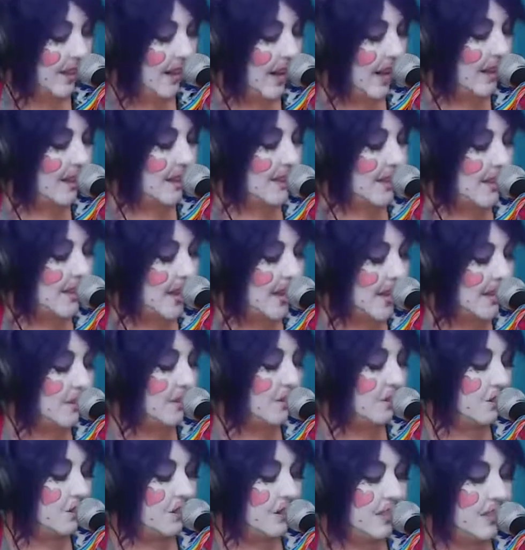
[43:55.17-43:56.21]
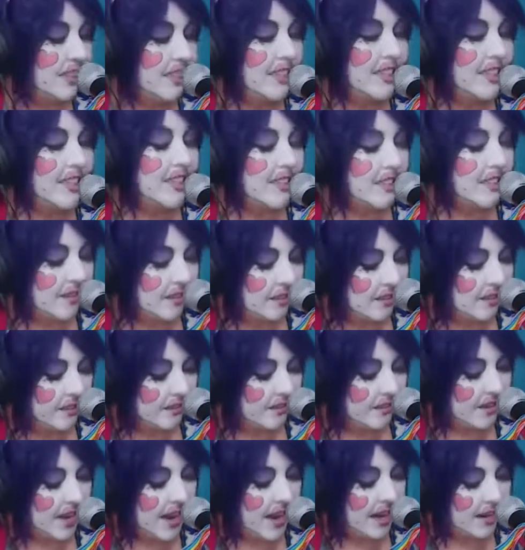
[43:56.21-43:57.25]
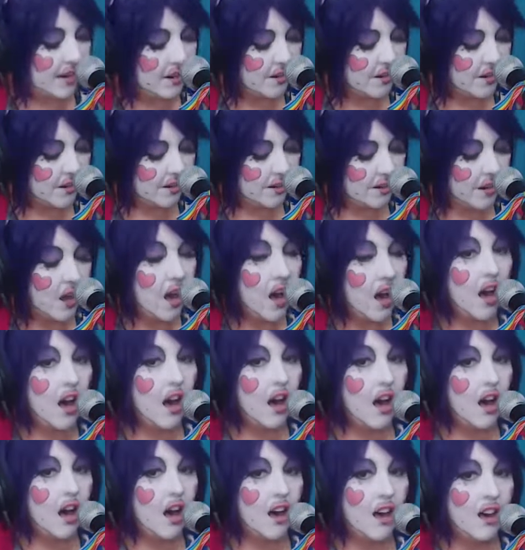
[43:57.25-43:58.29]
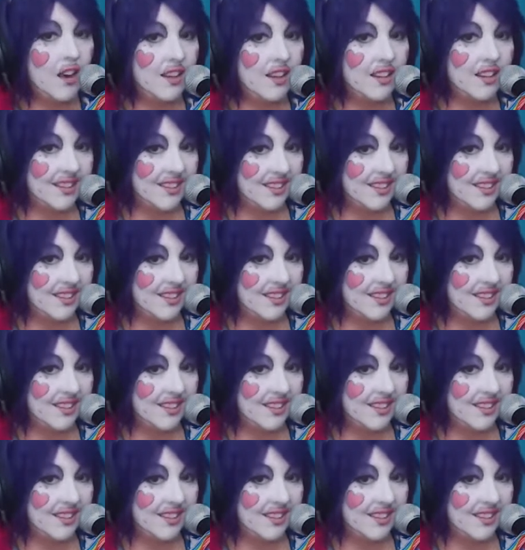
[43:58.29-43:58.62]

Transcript: And then she sang her song,